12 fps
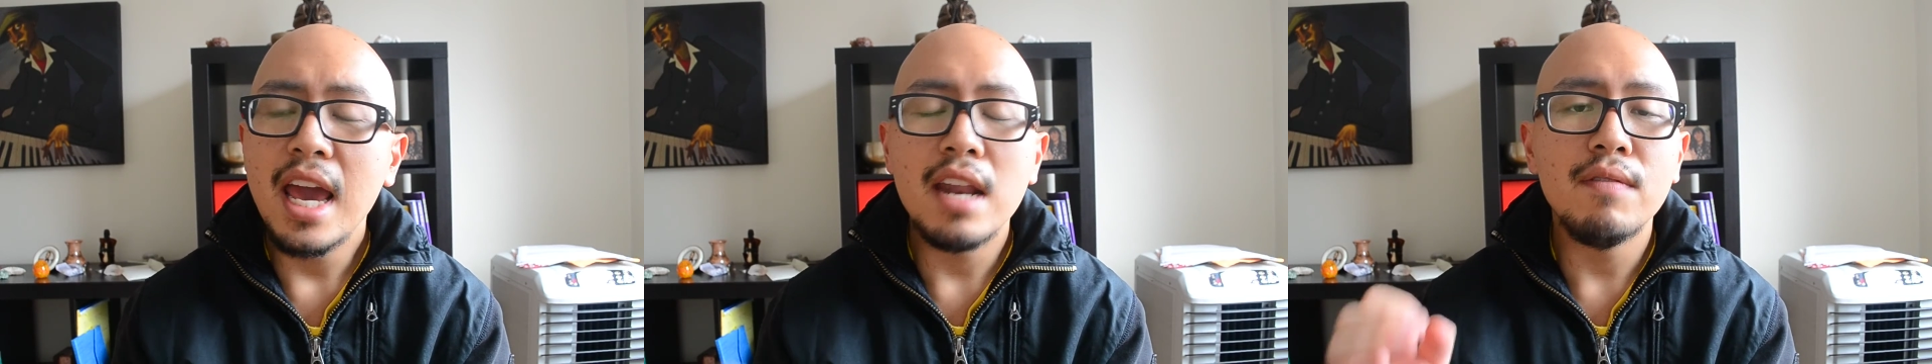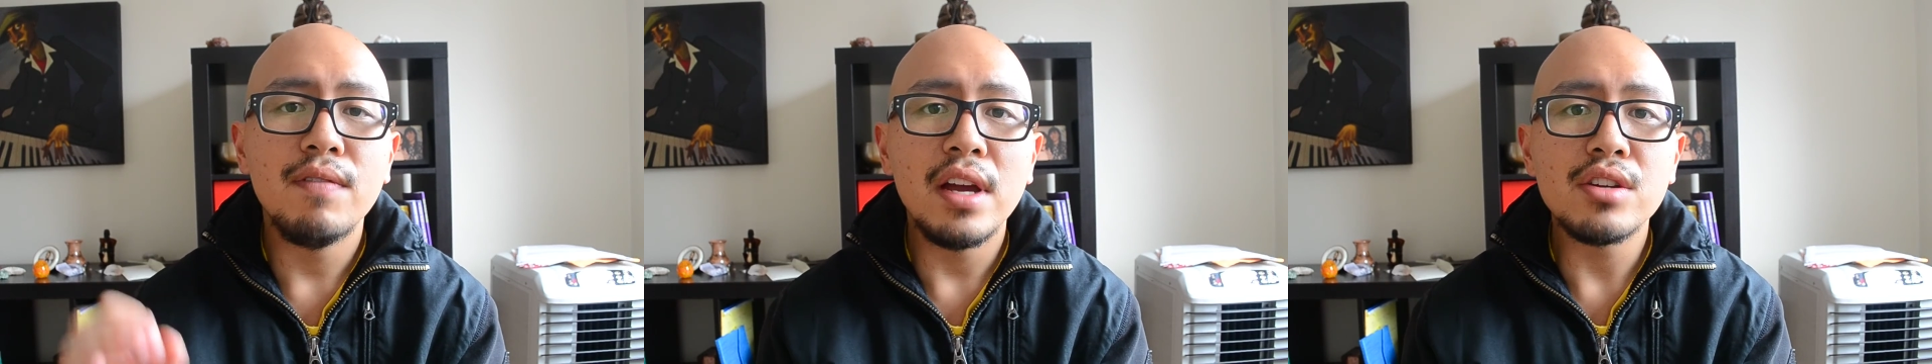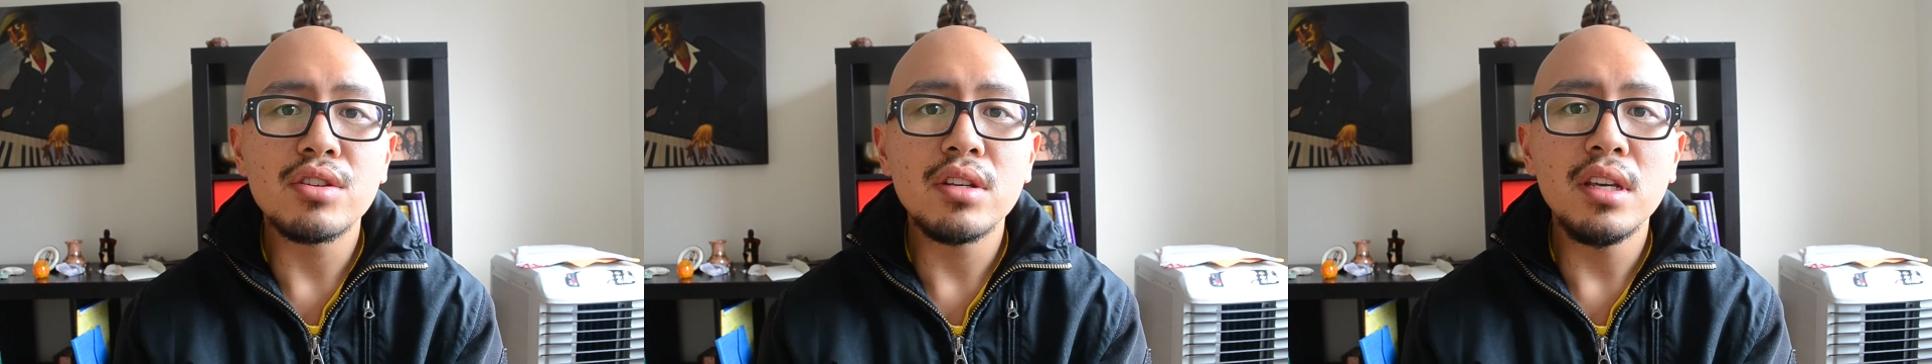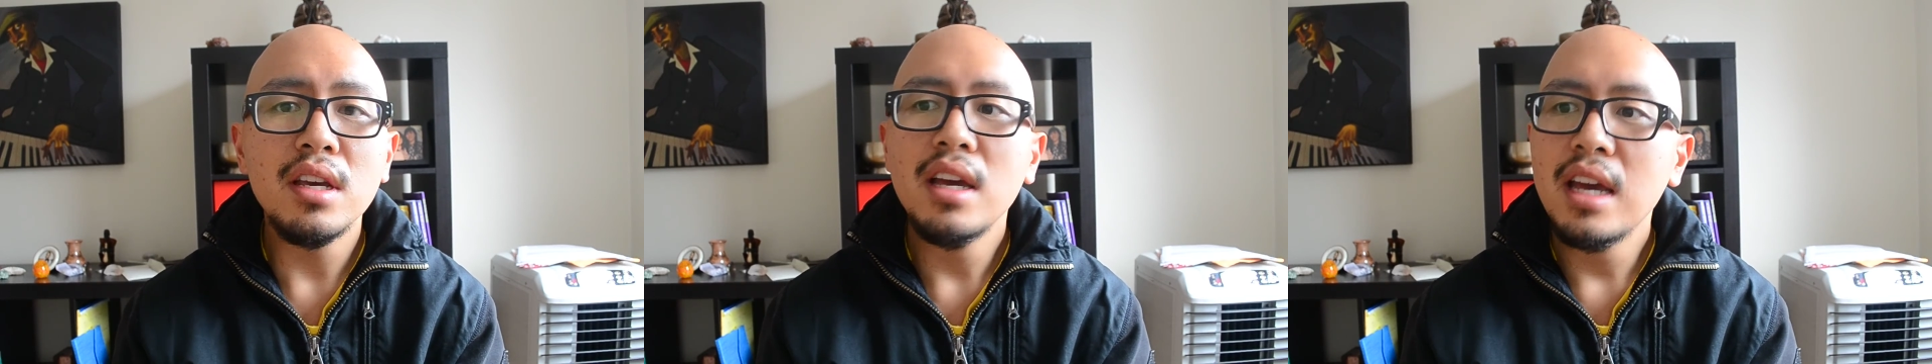and
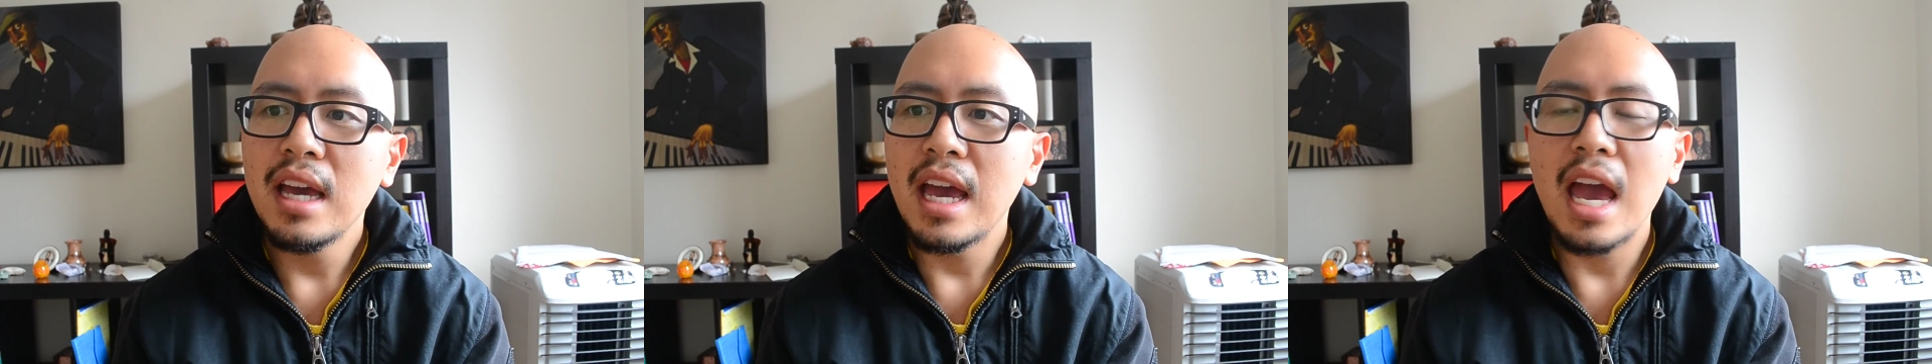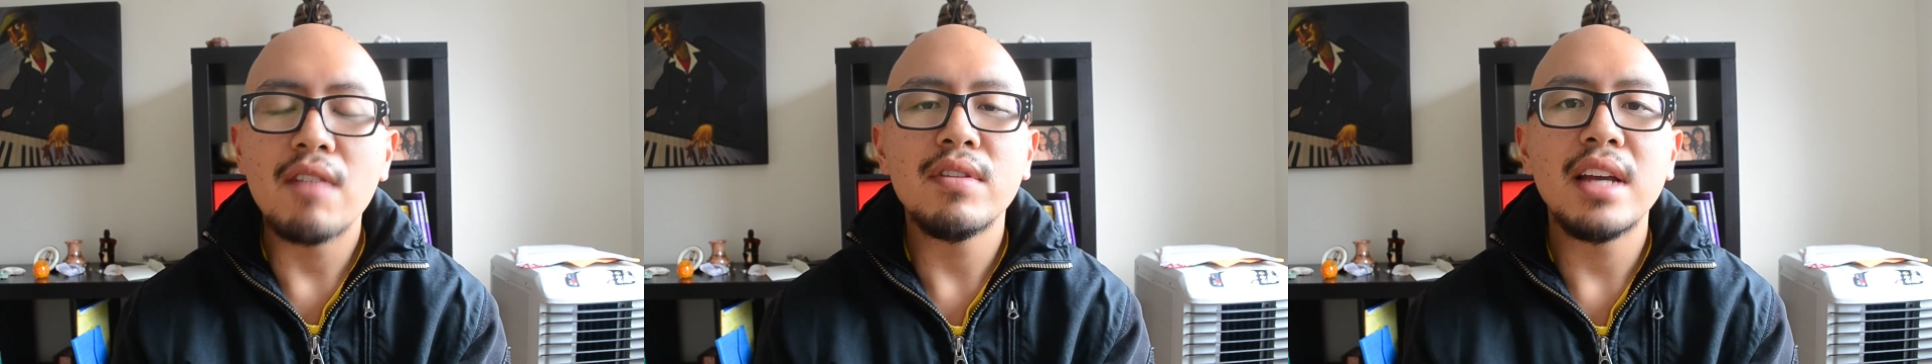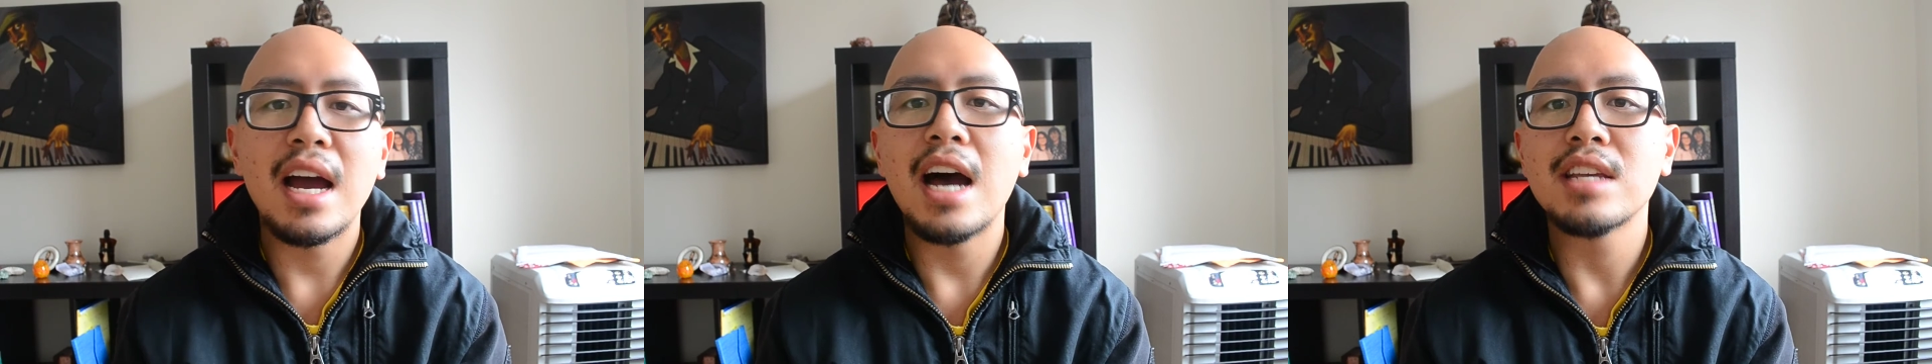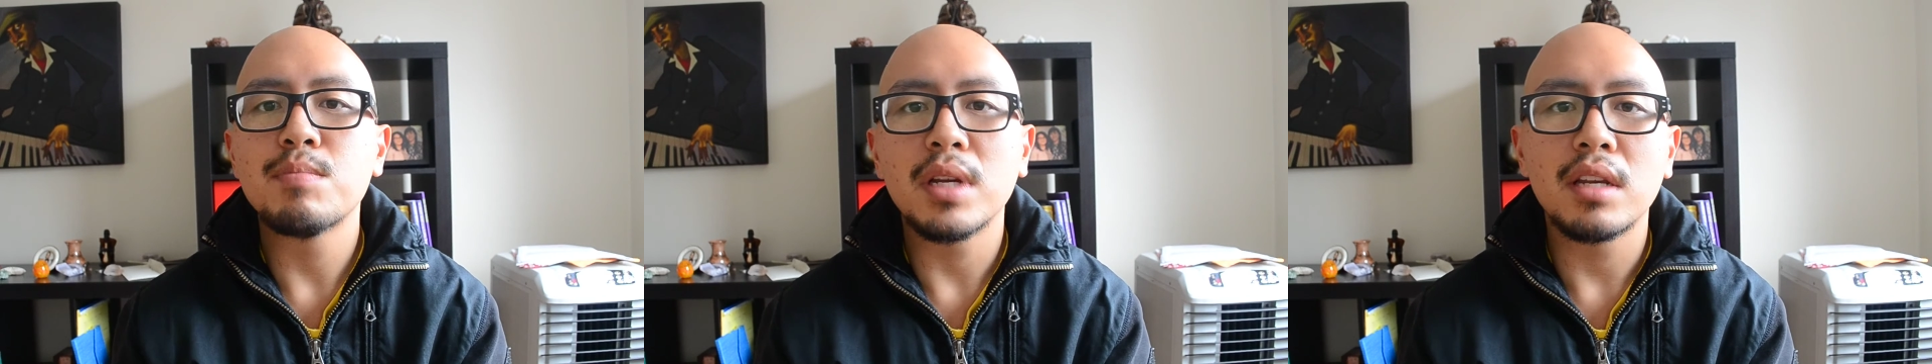eventually, every
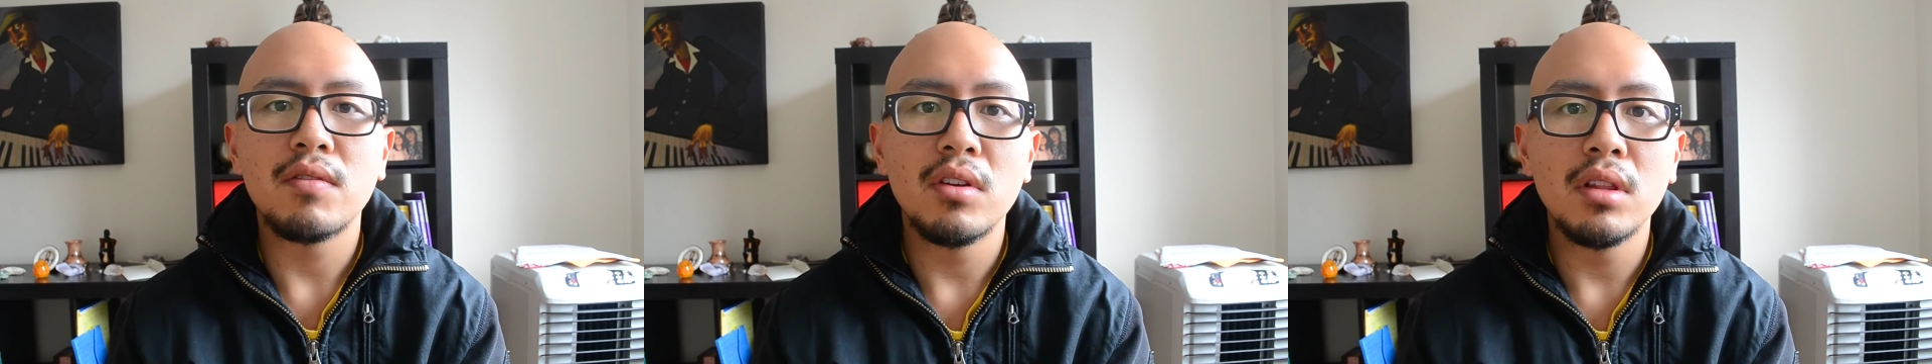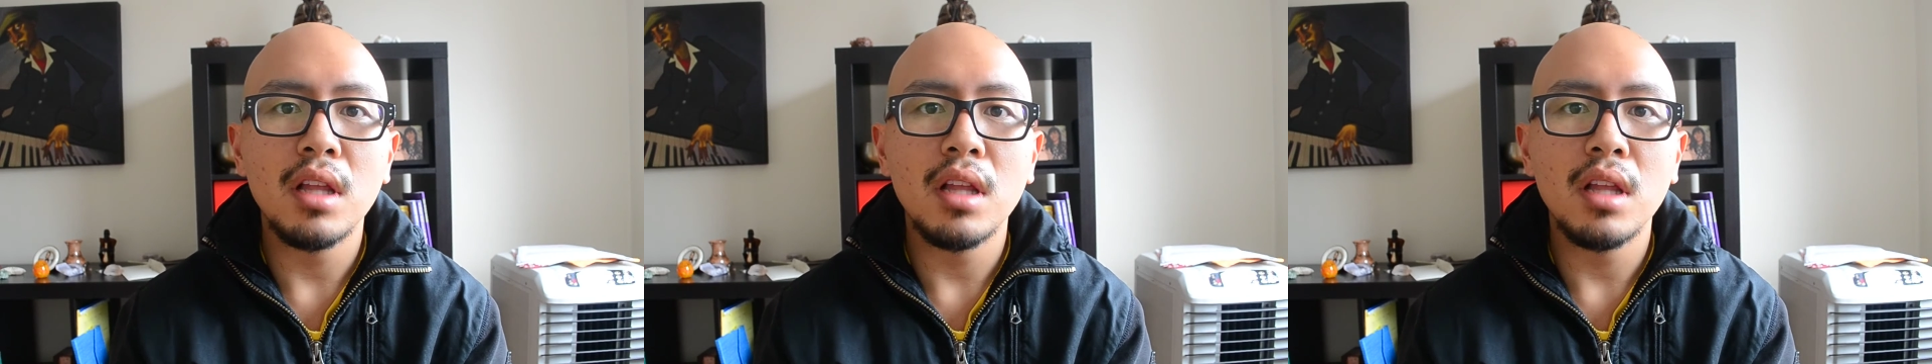aspect of your